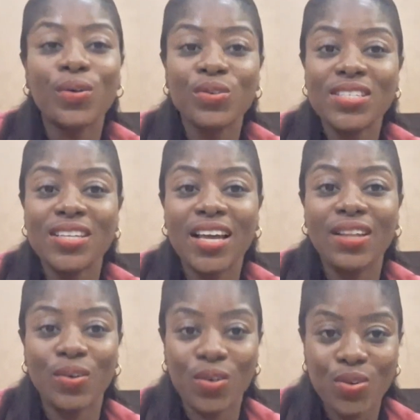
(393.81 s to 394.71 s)
always
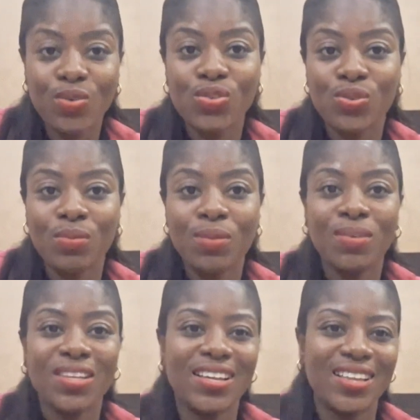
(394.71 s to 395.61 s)
and always
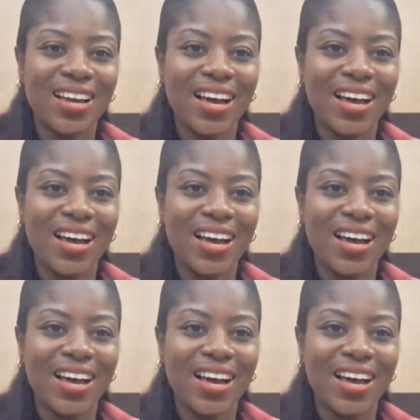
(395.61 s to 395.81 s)
remember that